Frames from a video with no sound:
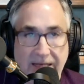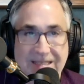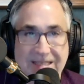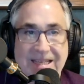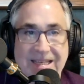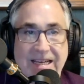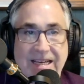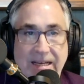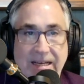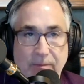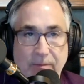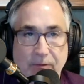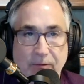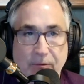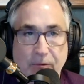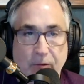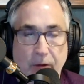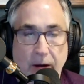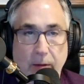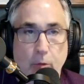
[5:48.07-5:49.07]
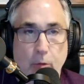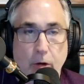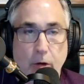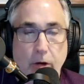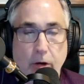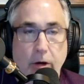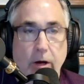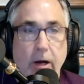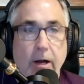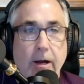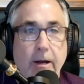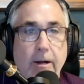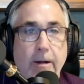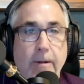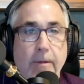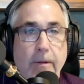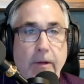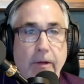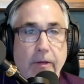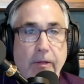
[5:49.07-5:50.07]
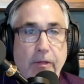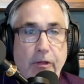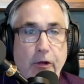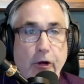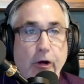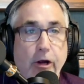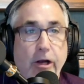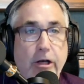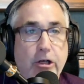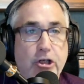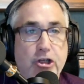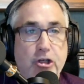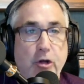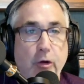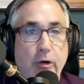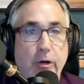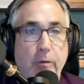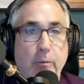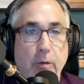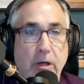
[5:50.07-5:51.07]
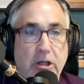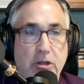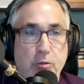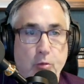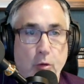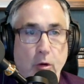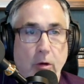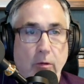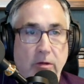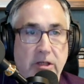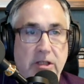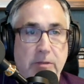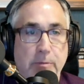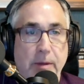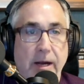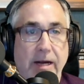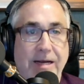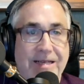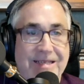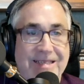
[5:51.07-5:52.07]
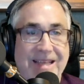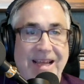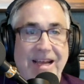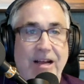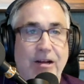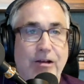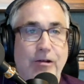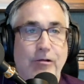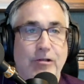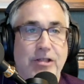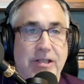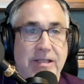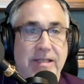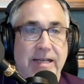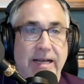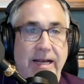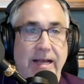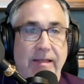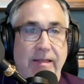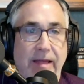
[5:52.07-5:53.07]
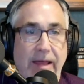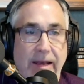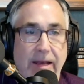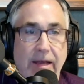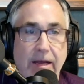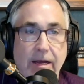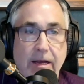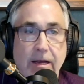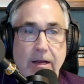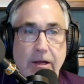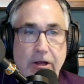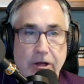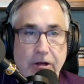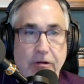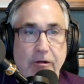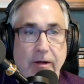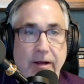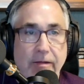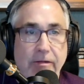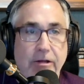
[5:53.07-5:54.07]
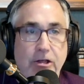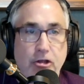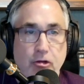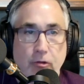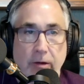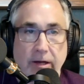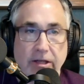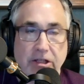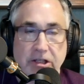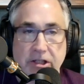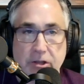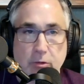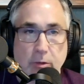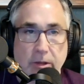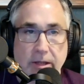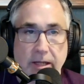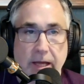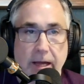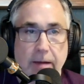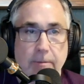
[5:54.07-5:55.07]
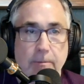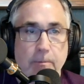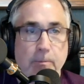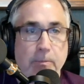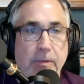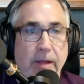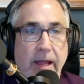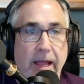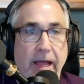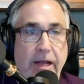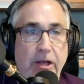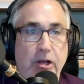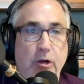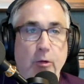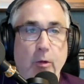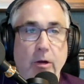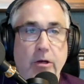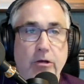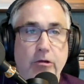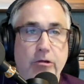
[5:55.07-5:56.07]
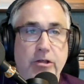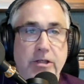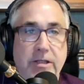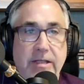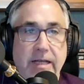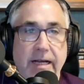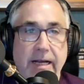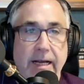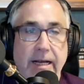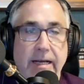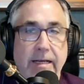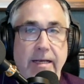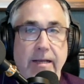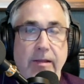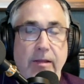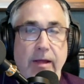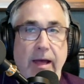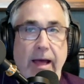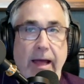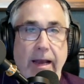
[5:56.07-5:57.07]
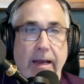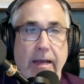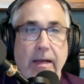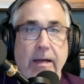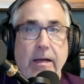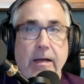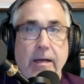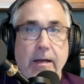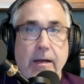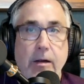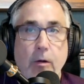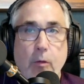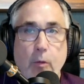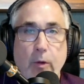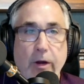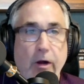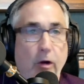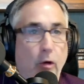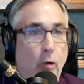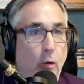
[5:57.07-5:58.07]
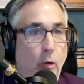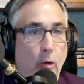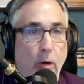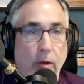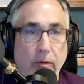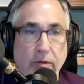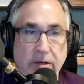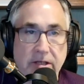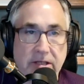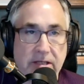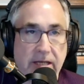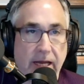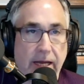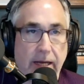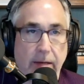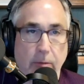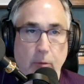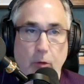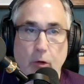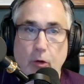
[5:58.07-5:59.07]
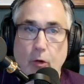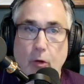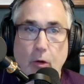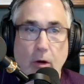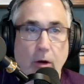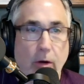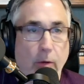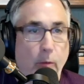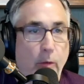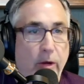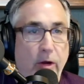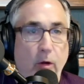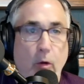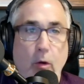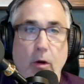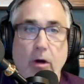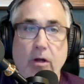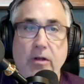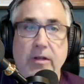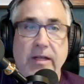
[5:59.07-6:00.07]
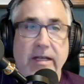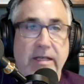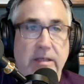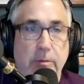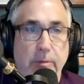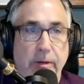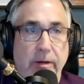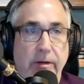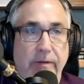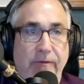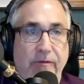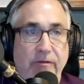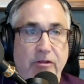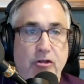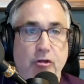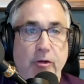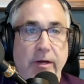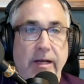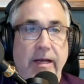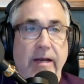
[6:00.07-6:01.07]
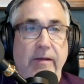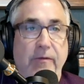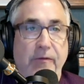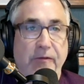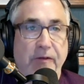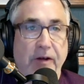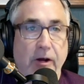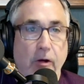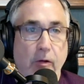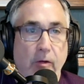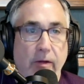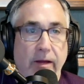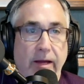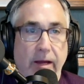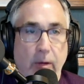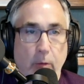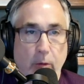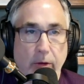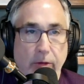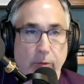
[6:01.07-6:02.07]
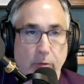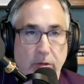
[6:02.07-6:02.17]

team framework, they're going to show you much more respect because they understand that you're in the trenches with them and you understand that we are all the same. We all need to be treated fairly and with